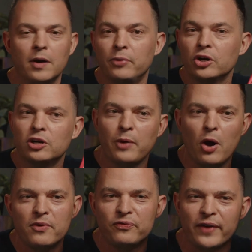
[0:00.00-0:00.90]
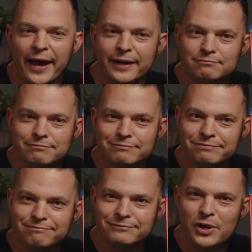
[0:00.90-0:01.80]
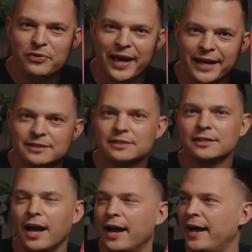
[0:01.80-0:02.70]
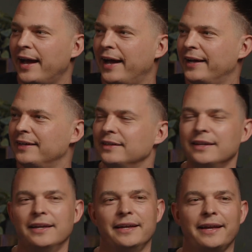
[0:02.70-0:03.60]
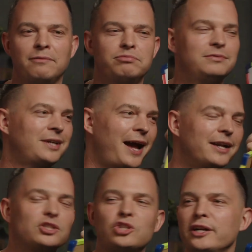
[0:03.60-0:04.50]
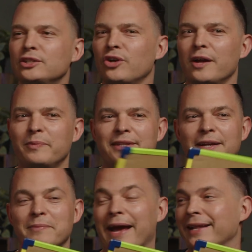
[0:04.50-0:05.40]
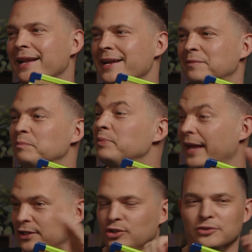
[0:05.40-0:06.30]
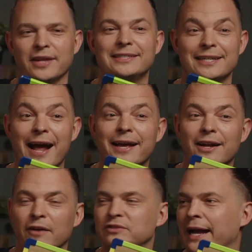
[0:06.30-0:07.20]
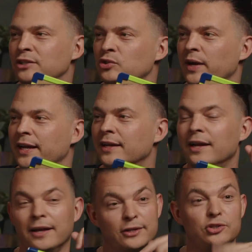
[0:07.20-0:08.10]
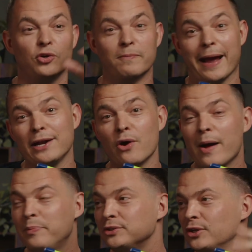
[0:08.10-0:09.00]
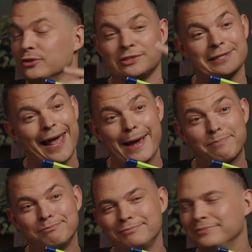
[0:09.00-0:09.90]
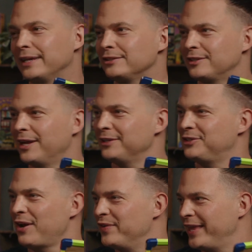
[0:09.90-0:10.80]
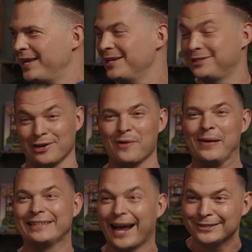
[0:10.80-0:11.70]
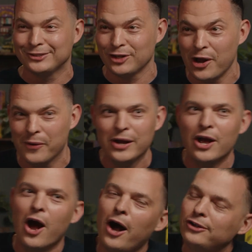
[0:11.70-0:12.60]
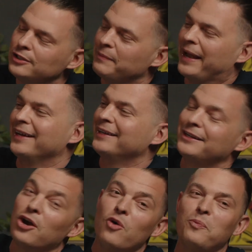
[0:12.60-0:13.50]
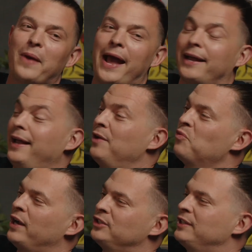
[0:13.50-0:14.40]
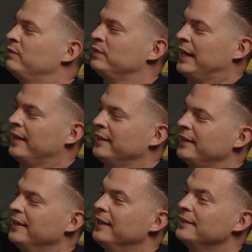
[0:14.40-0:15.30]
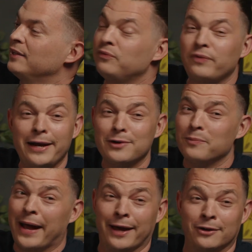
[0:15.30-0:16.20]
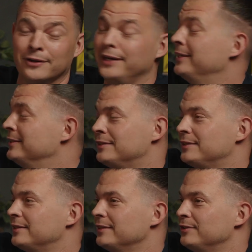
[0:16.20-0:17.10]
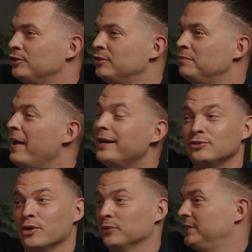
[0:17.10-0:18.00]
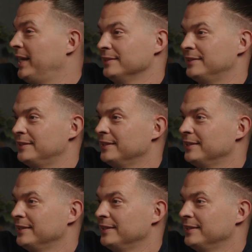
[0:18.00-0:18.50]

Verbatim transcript: Book of Boba Fett. No thanks. Uh, it kind of started strong, but then, man, they didn't bless you. They did not get off Tatooine. The two Mando episodes slap. That says everything you need to know about that show. Also, man, go back and watch that finale. The final battle is makes no sense.